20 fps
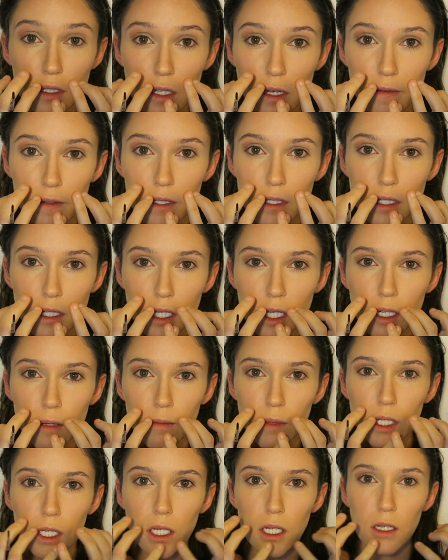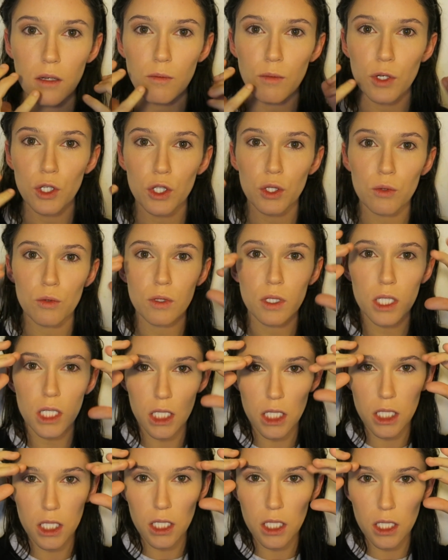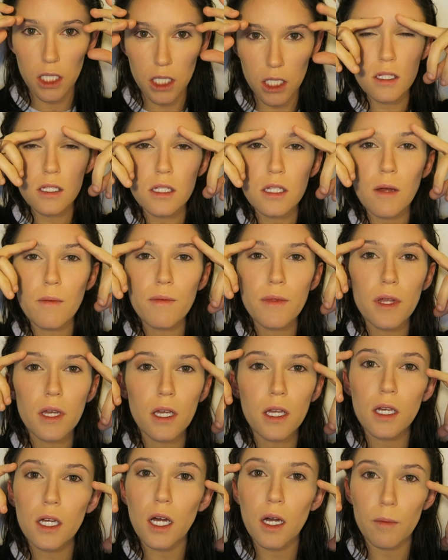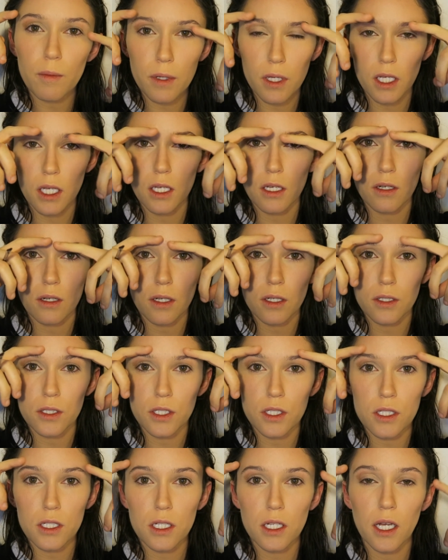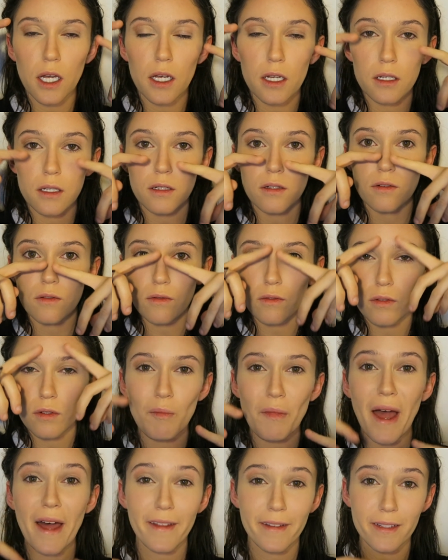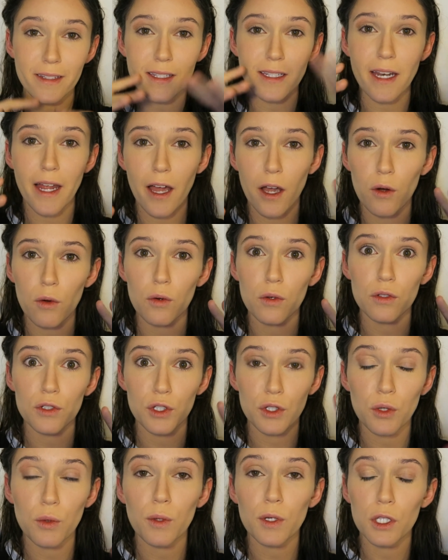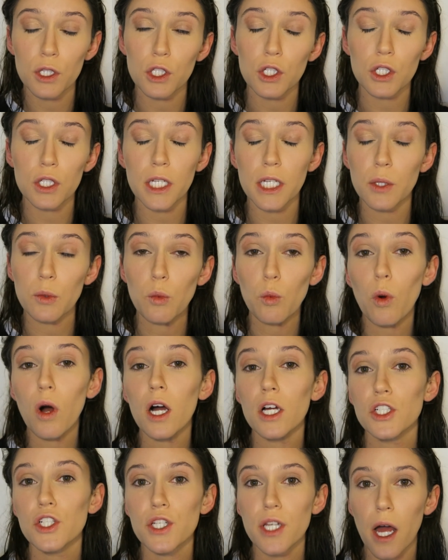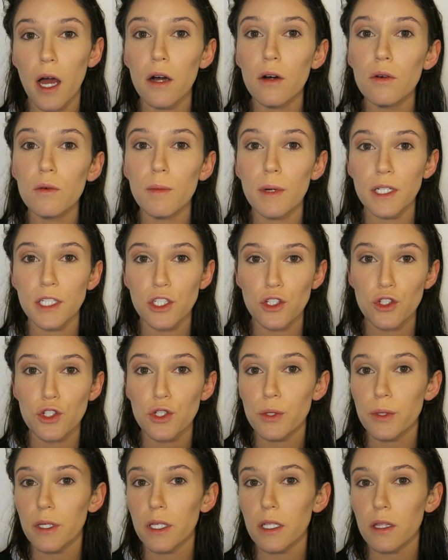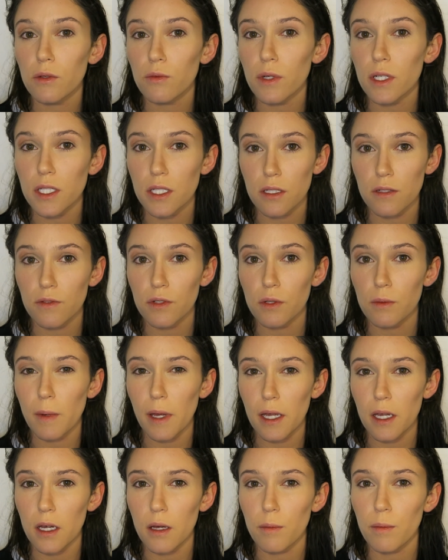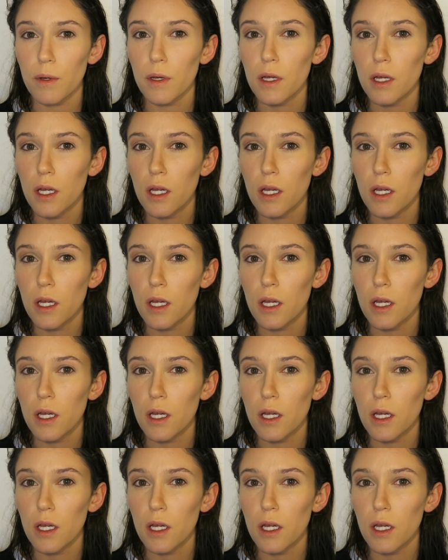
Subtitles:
is obviously going to be, but you need something up here just to kind of balance it out. You don't want to look like washed out by just doing the rest of your makeup